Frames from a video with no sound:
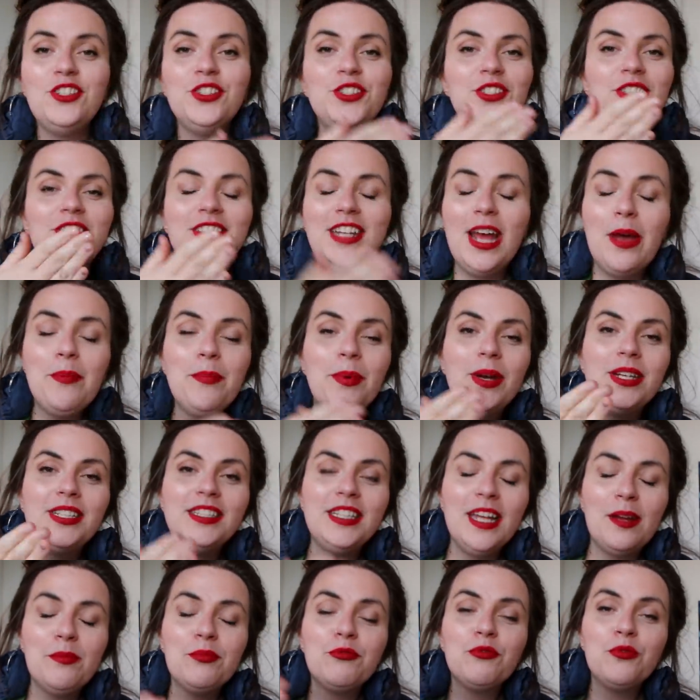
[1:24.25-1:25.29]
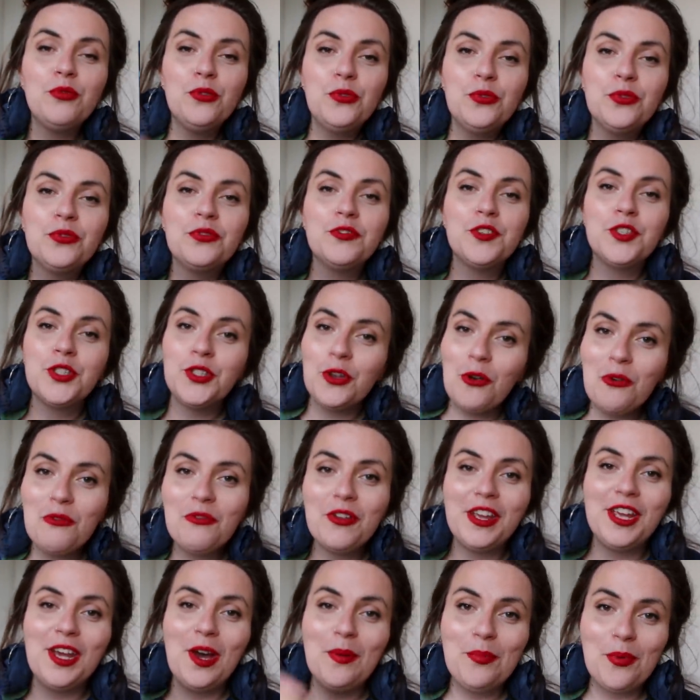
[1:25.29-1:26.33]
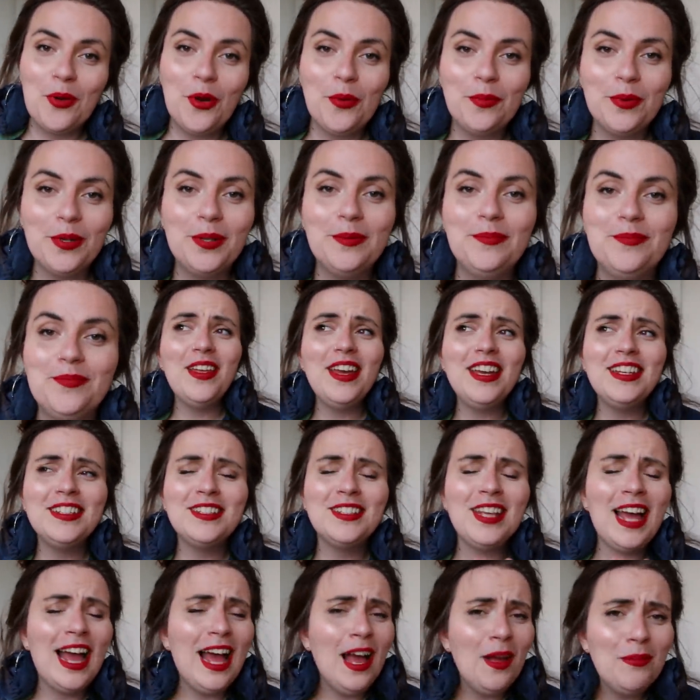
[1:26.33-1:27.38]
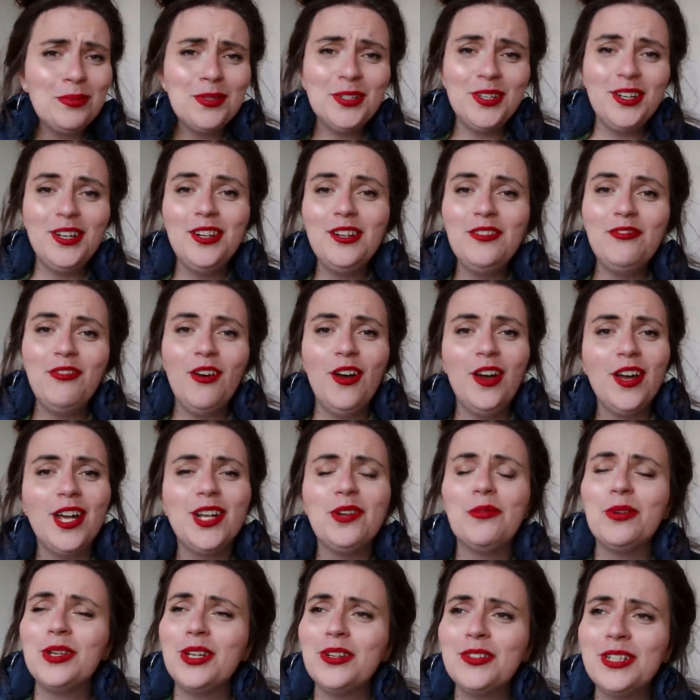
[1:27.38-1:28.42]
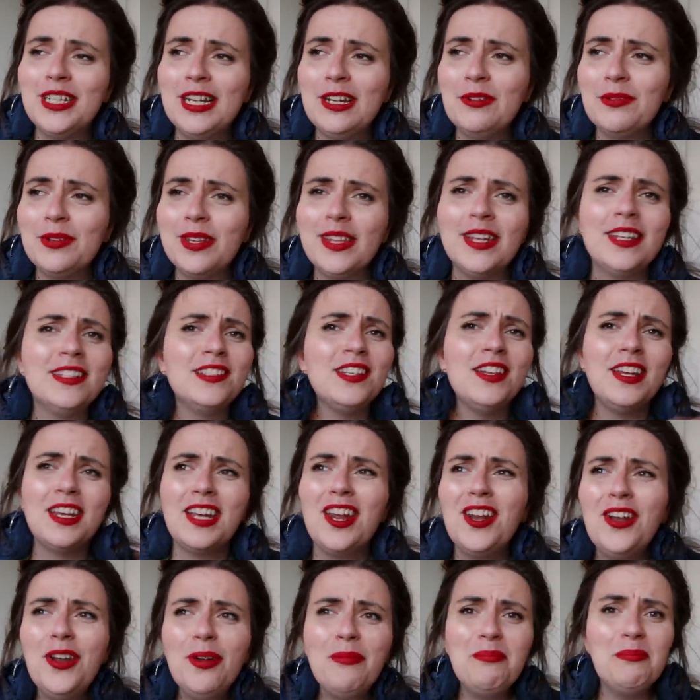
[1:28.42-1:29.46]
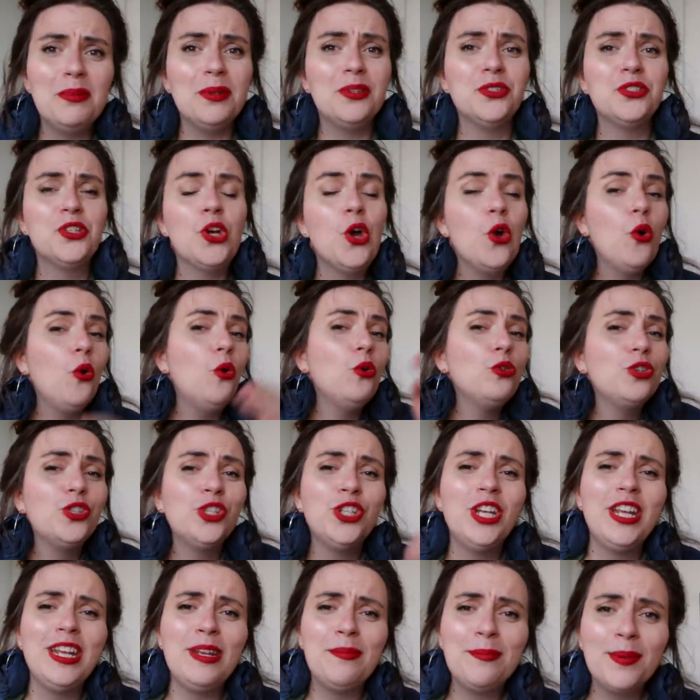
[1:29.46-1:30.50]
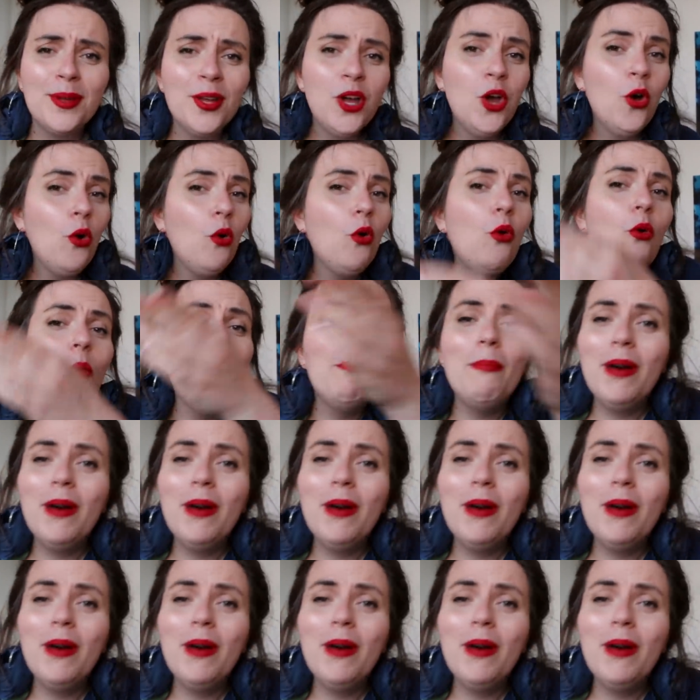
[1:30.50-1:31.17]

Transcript: They're just step-by-step rules for solving a problem. Now that is absolutely fine when you're dealing with things like numbers or sheep or